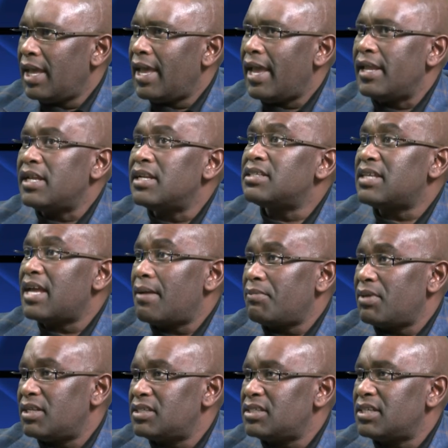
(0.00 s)
and in some
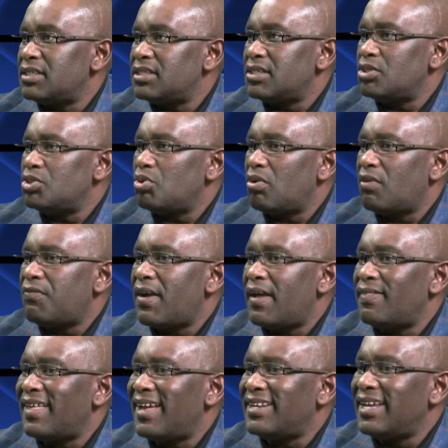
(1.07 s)
instances you would
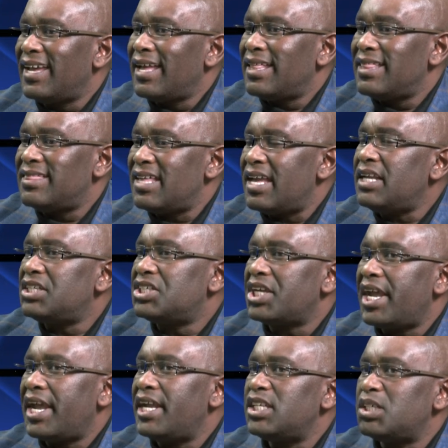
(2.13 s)
find that they
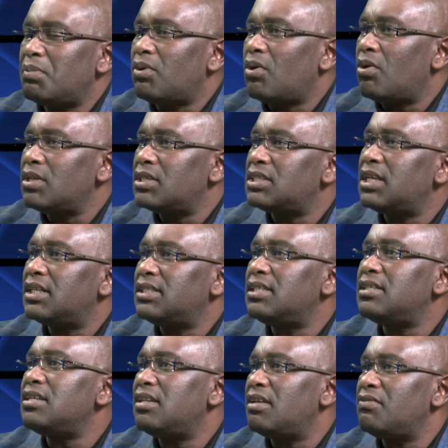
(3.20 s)
change because
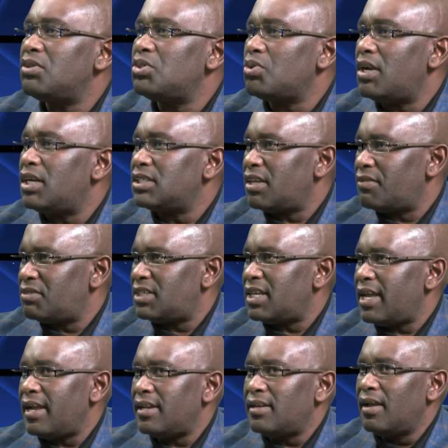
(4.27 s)
certain individuals have
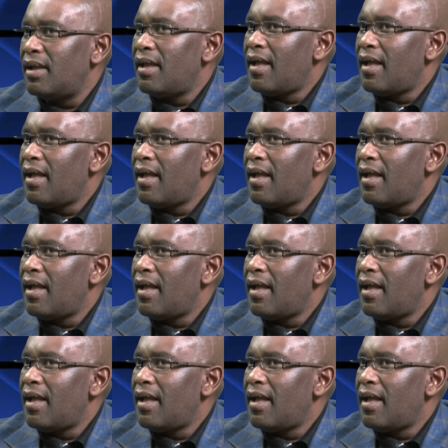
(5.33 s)
said,